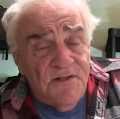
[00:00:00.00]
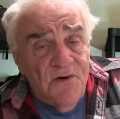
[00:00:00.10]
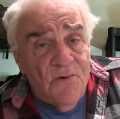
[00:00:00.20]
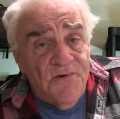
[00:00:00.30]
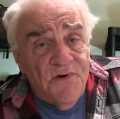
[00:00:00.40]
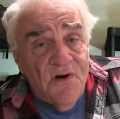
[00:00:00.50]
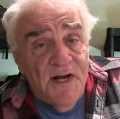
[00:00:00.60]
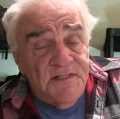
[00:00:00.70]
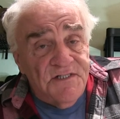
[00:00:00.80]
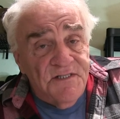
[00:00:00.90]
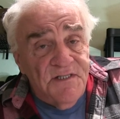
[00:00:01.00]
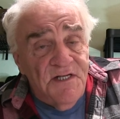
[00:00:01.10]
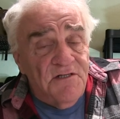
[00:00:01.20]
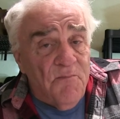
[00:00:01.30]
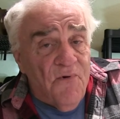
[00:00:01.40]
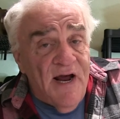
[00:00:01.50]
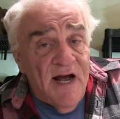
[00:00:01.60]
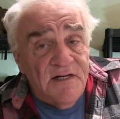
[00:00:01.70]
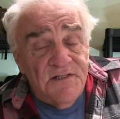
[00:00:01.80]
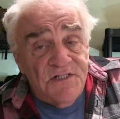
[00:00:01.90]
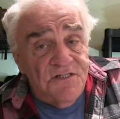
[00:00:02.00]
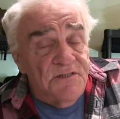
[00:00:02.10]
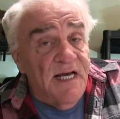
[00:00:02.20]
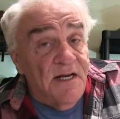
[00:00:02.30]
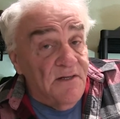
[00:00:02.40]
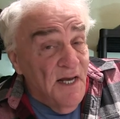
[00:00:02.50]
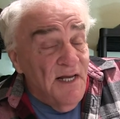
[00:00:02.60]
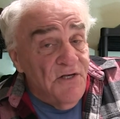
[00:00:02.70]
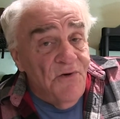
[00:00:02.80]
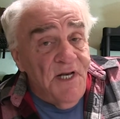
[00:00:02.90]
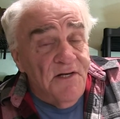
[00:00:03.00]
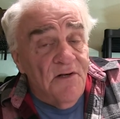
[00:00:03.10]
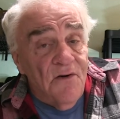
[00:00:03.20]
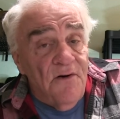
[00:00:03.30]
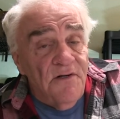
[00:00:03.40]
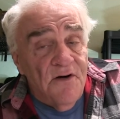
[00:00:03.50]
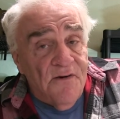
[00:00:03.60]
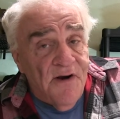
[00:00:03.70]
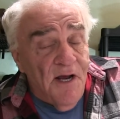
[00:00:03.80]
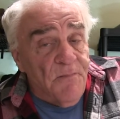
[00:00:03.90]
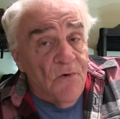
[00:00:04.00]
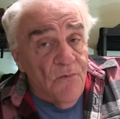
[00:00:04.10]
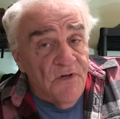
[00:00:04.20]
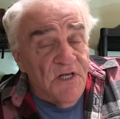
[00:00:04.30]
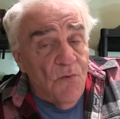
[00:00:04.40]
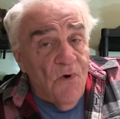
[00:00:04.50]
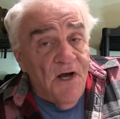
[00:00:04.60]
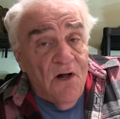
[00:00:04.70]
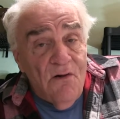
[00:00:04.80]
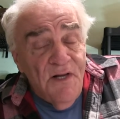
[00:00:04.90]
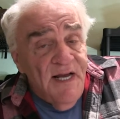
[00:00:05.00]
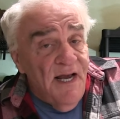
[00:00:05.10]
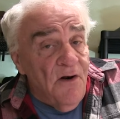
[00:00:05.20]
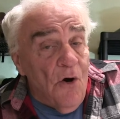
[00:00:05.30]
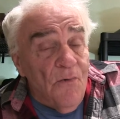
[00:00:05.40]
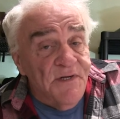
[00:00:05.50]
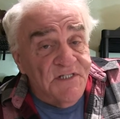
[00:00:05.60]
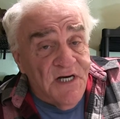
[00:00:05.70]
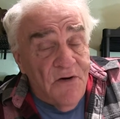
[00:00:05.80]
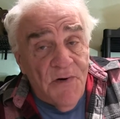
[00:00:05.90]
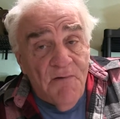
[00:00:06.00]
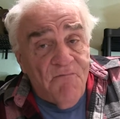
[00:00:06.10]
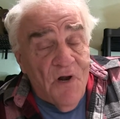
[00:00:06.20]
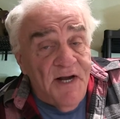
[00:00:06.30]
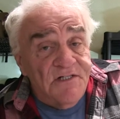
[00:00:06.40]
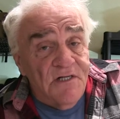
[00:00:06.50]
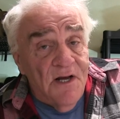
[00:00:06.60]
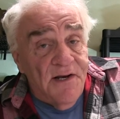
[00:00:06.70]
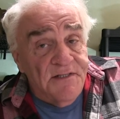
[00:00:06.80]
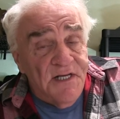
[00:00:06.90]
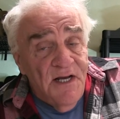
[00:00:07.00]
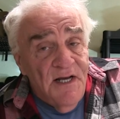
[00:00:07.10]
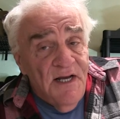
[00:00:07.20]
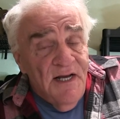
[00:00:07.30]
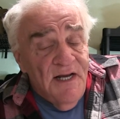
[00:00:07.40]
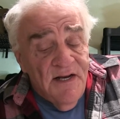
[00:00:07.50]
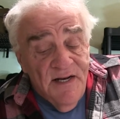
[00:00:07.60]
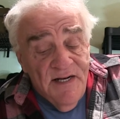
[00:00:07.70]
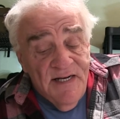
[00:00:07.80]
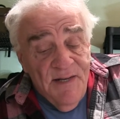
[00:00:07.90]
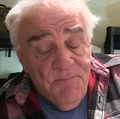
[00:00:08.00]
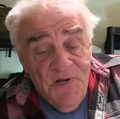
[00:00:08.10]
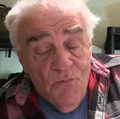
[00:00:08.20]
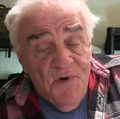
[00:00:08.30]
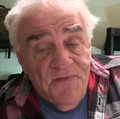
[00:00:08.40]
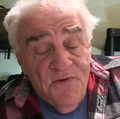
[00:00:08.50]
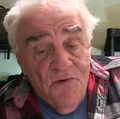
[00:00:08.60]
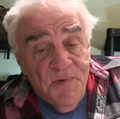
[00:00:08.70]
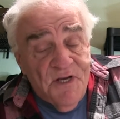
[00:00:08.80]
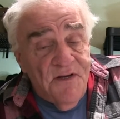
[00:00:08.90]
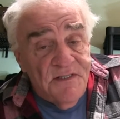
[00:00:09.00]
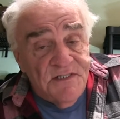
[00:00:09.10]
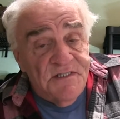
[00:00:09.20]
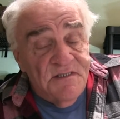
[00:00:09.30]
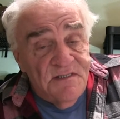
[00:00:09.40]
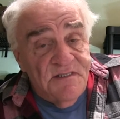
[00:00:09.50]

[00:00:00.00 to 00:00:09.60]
the northern lights, you need to practice, and you need to learn your camera really well, and always carry a flashlight with you, because